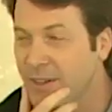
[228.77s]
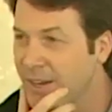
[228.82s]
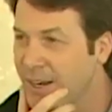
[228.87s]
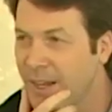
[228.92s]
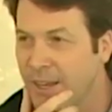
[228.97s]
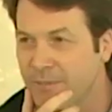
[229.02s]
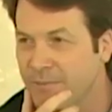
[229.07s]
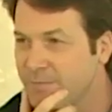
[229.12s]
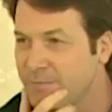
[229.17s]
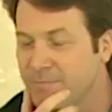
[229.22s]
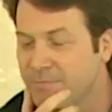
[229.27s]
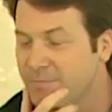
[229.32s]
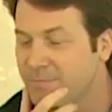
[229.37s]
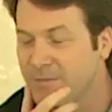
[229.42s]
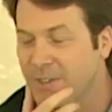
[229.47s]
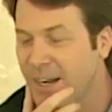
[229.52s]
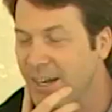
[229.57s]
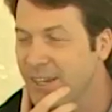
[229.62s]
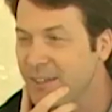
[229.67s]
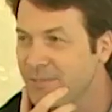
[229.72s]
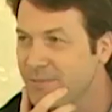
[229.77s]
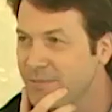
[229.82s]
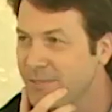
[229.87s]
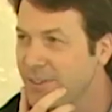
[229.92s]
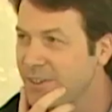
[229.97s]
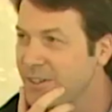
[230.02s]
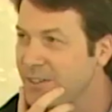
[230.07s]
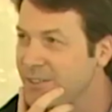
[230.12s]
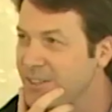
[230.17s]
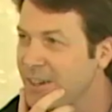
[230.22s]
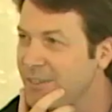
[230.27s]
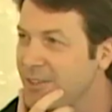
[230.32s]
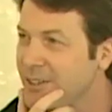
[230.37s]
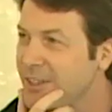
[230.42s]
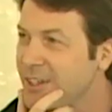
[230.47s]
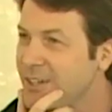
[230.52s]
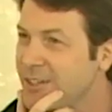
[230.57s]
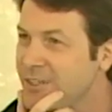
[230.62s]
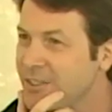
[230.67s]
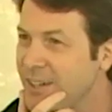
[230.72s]
and I've done it for several
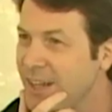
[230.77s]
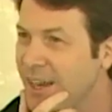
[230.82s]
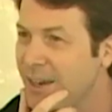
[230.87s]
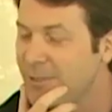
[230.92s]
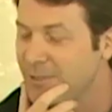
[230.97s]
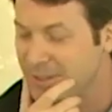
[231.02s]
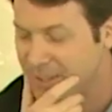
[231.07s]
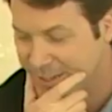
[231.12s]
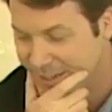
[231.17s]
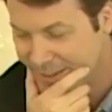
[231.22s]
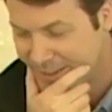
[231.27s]
years now,